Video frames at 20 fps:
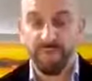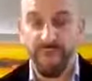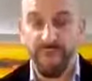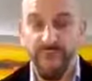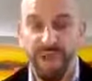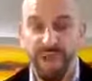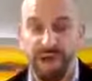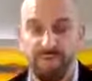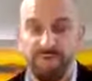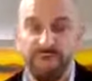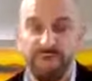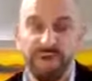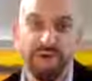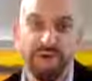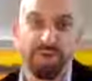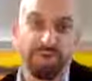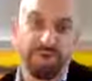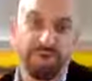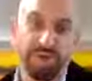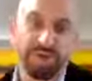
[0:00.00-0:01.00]
And our
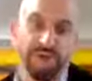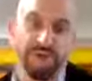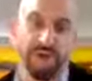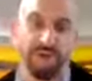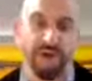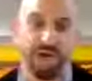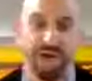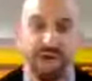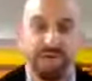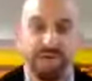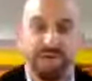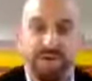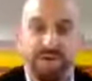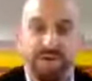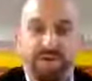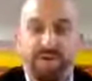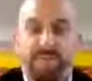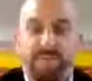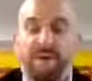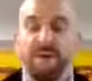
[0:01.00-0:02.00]
video could cut out.
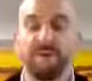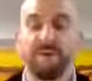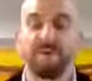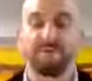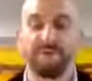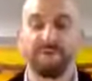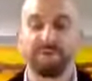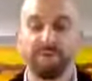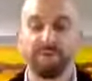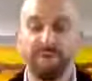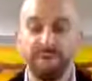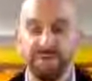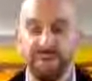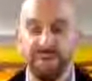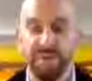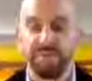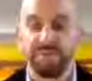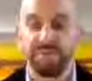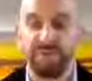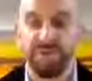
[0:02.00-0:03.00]
It was only
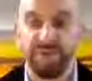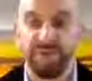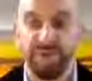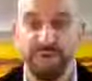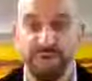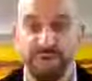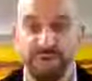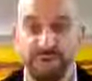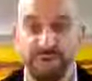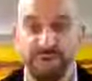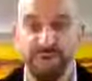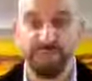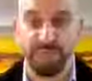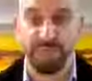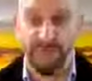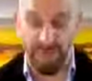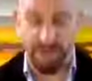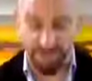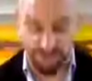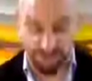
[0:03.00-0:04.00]
scheduled for 30 minutes,
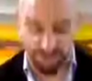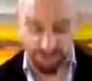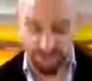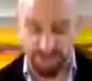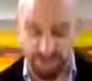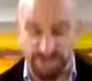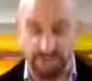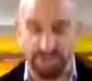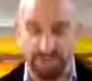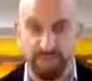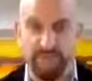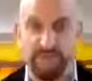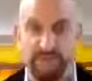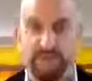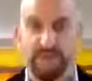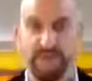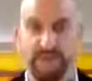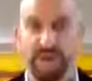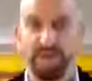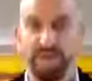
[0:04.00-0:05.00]
but I just wanted to
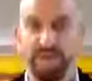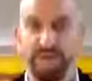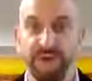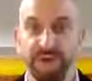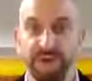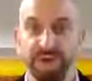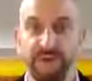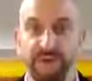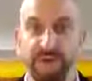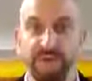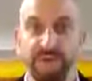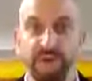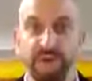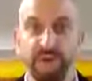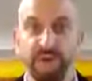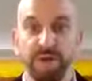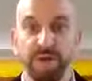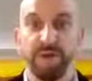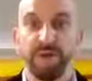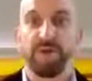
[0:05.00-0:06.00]
kind of finish up.
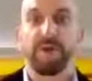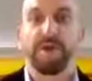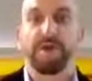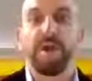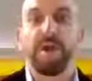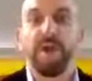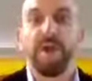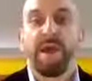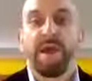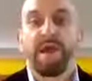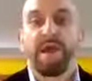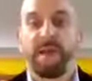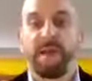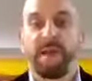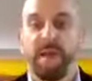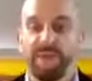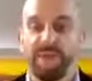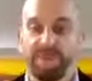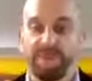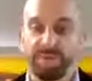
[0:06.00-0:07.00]
And
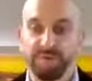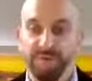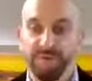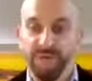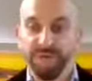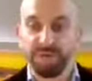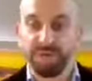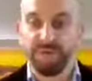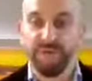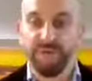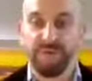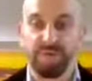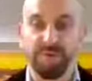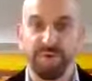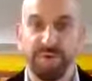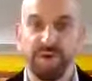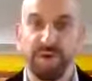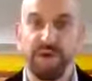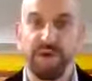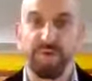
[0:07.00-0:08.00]
I think there was another
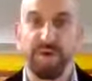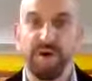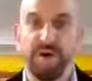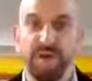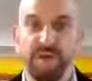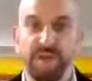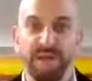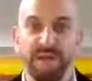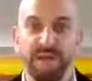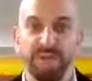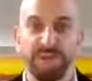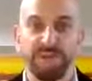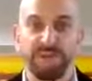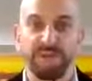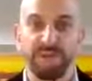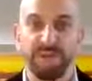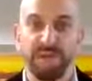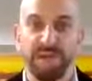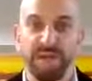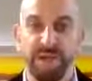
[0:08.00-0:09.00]
gentleman that came on. Ian, did you
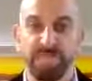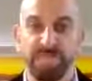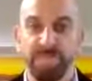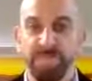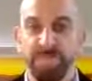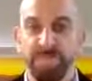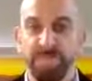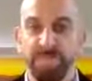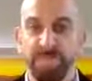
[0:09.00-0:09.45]
see him?